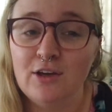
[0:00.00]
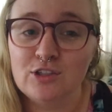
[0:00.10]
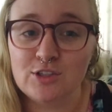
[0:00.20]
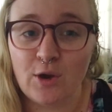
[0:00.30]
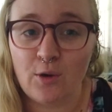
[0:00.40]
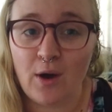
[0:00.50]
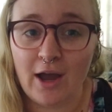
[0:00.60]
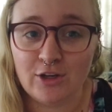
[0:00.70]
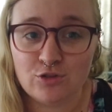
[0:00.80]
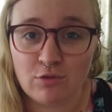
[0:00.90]
So
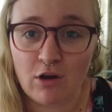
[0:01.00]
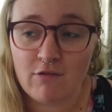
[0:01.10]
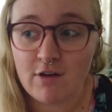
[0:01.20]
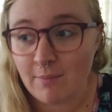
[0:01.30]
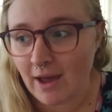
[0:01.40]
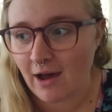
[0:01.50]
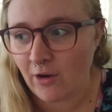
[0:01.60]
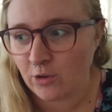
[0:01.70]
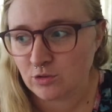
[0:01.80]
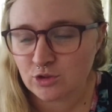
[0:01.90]
I drove
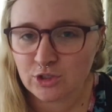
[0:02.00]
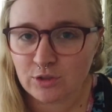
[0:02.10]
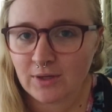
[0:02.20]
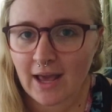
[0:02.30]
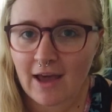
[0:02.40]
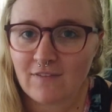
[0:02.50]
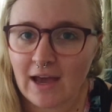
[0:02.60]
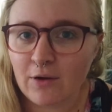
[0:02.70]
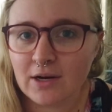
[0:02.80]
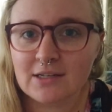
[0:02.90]
about 2.5
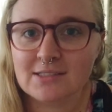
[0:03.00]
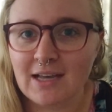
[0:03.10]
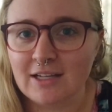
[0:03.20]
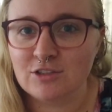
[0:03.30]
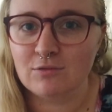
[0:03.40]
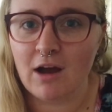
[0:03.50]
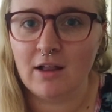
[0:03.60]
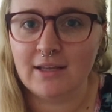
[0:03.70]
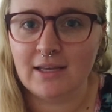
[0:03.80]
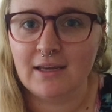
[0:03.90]
hours, got to
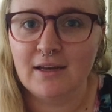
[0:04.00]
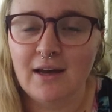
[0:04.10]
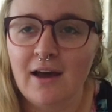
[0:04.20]
Raleigh.